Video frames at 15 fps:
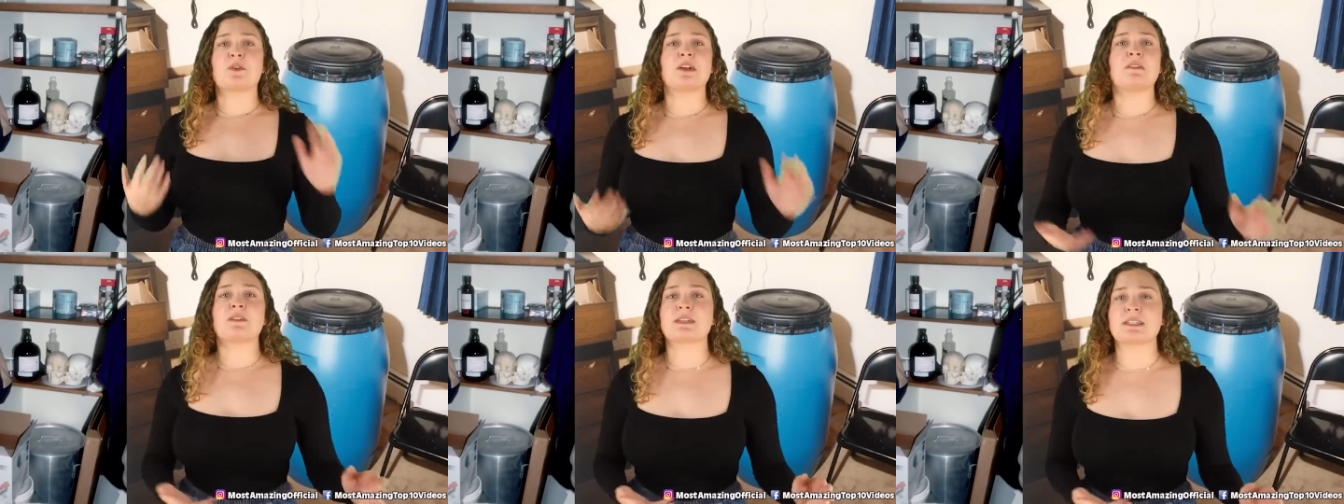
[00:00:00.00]

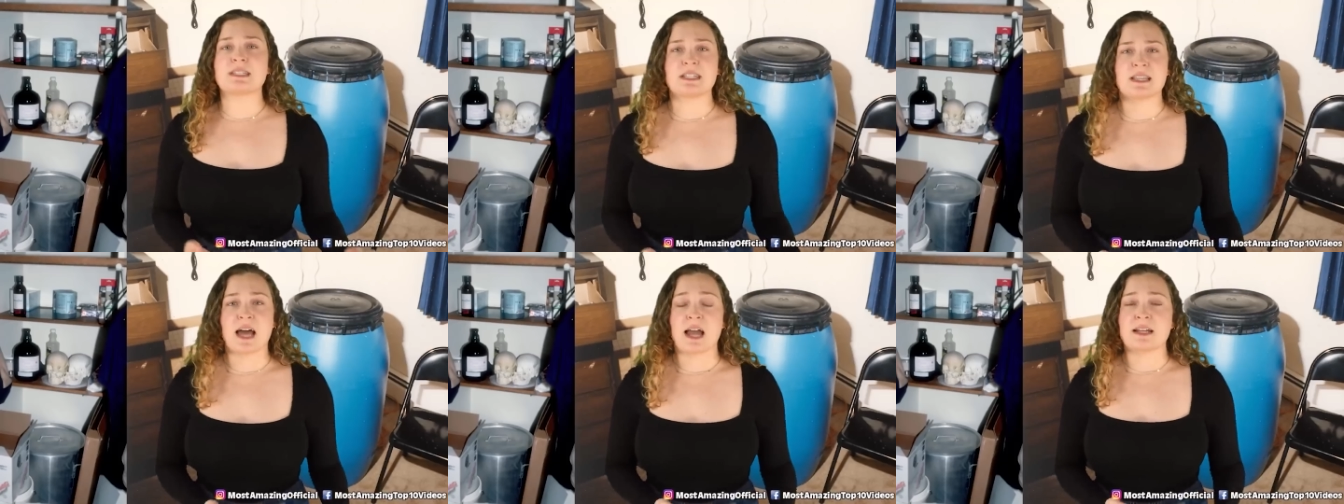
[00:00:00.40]
previous
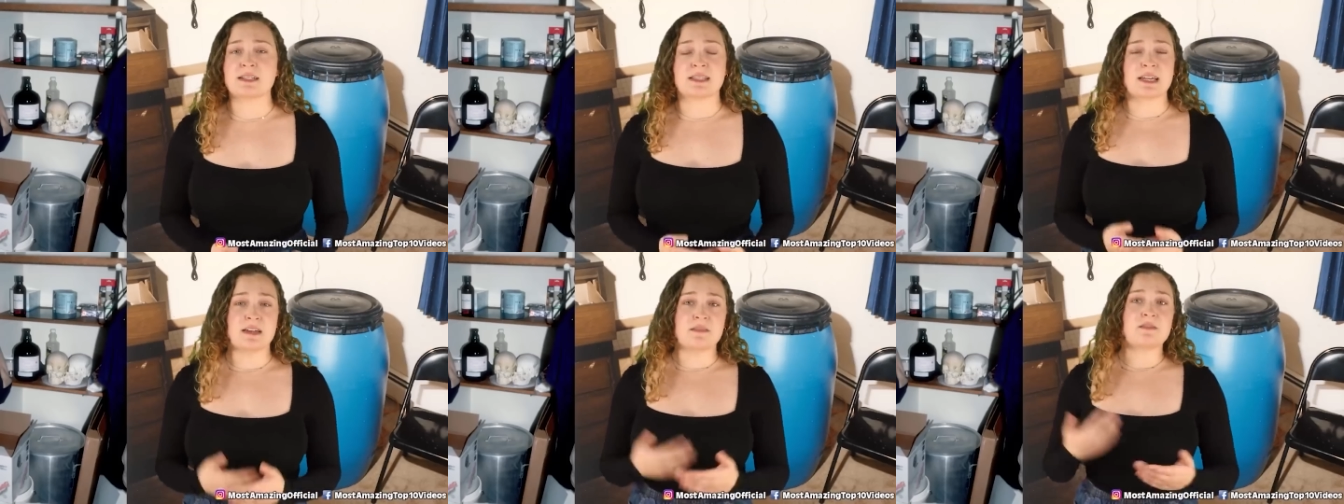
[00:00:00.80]
to that
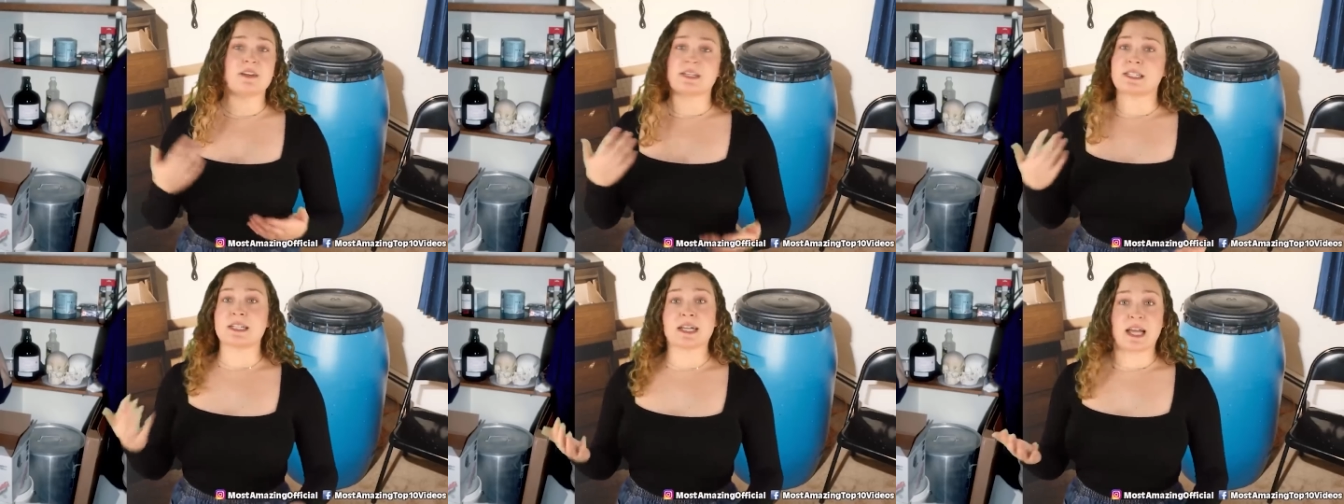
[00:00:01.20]
as they
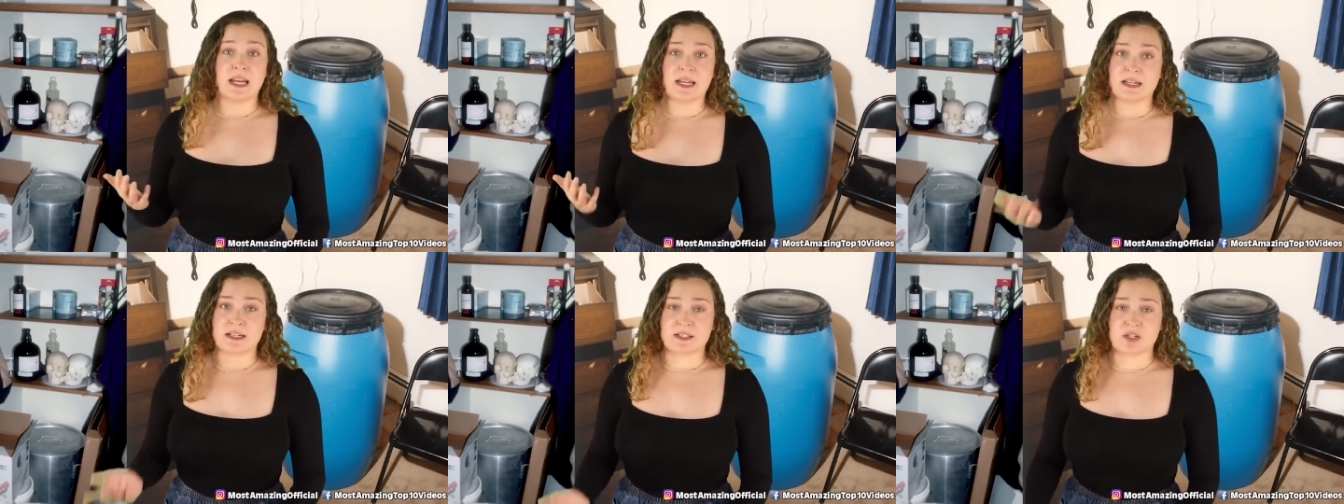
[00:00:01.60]

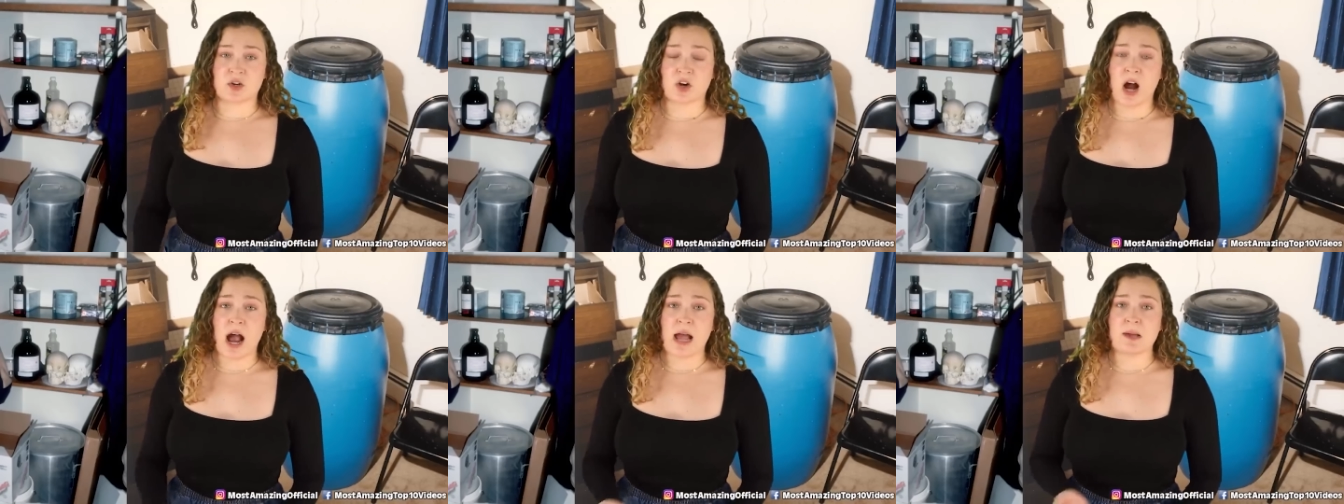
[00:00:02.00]
investigated his
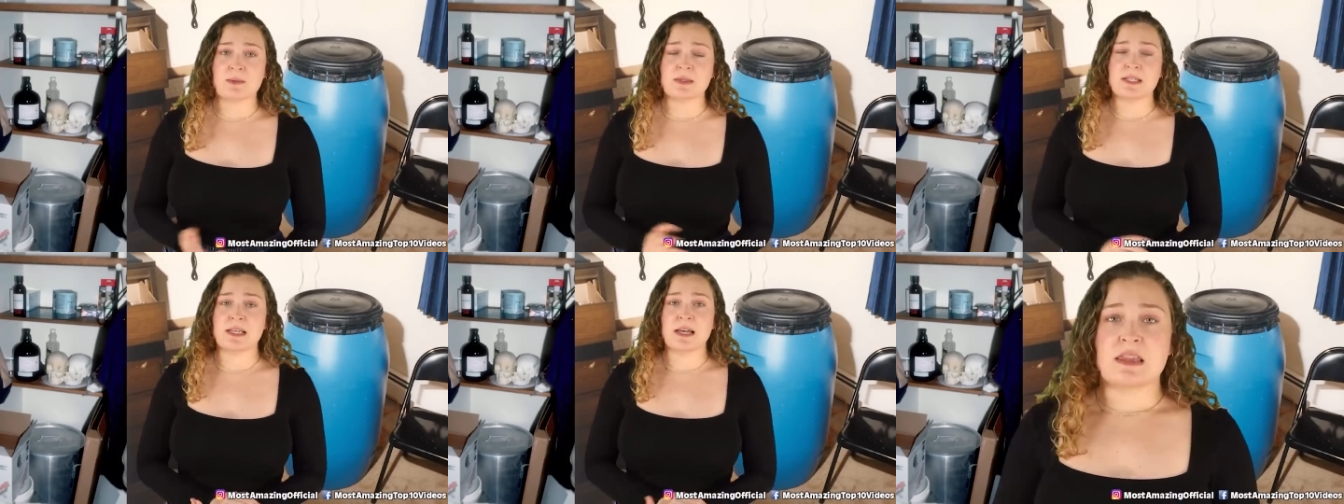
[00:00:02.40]

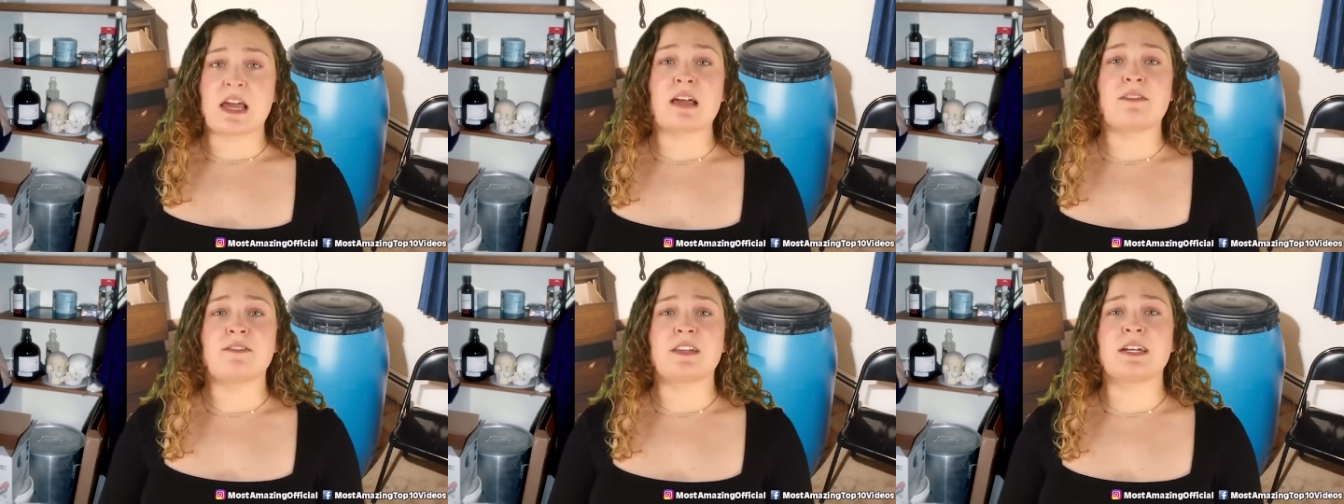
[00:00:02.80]
crimes.
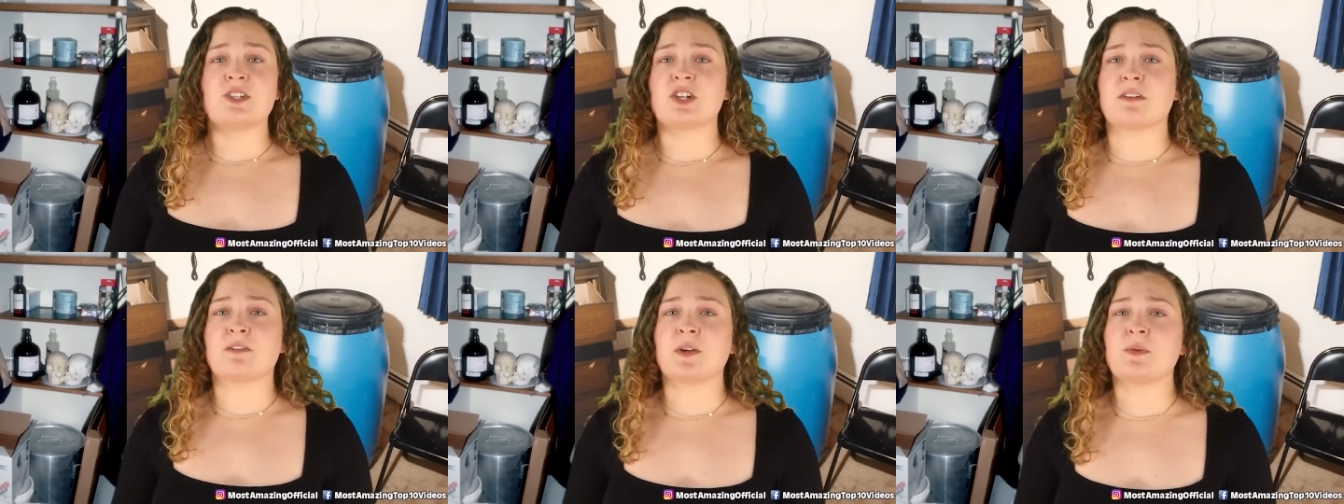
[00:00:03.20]
Thankfully,
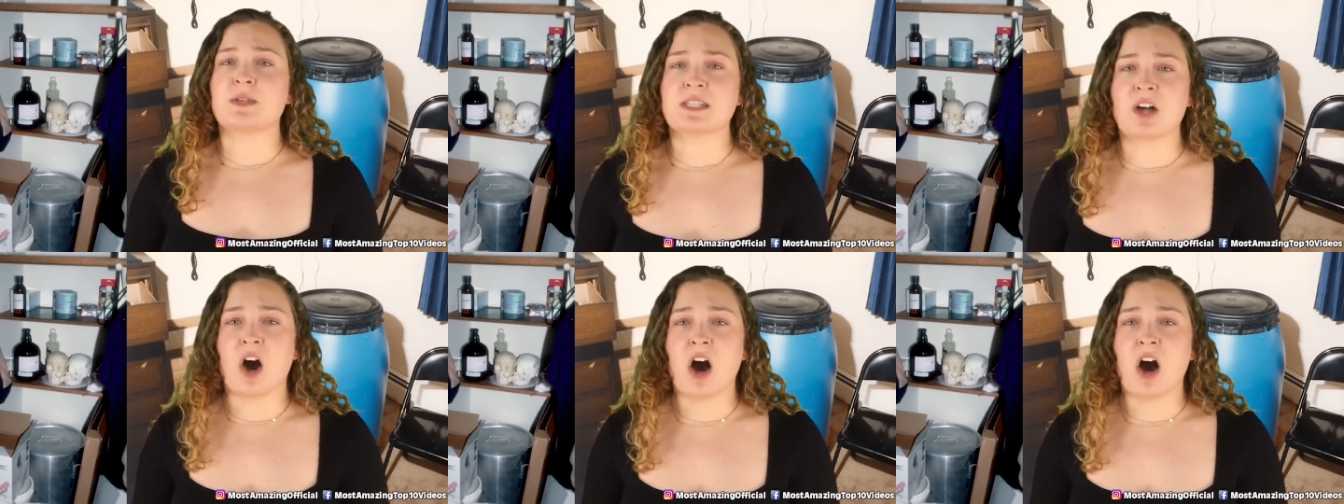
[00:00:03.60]
Jeffrey was